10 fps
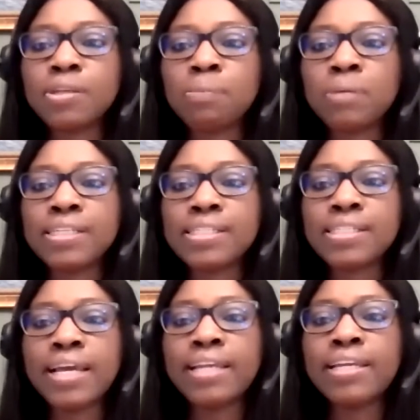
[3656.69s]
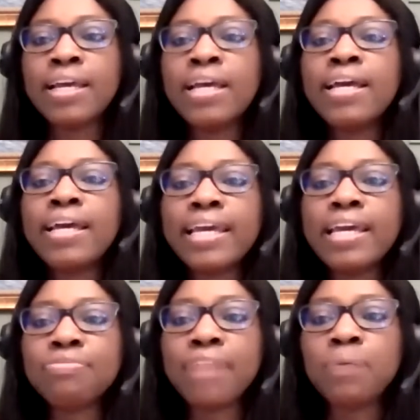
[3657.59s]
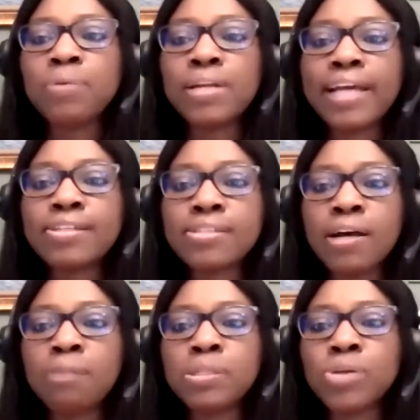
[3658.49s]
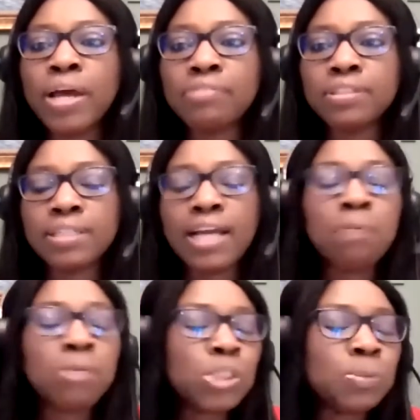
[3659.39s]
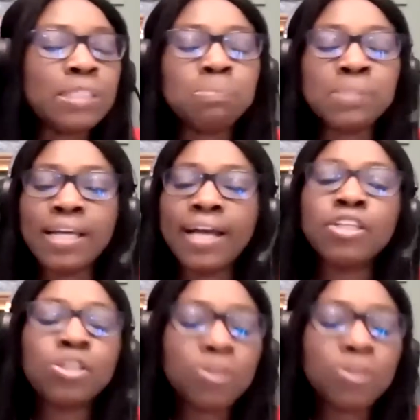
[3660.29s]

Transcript: Somebody's saying, if I would like you to help me do everything, how much will it be?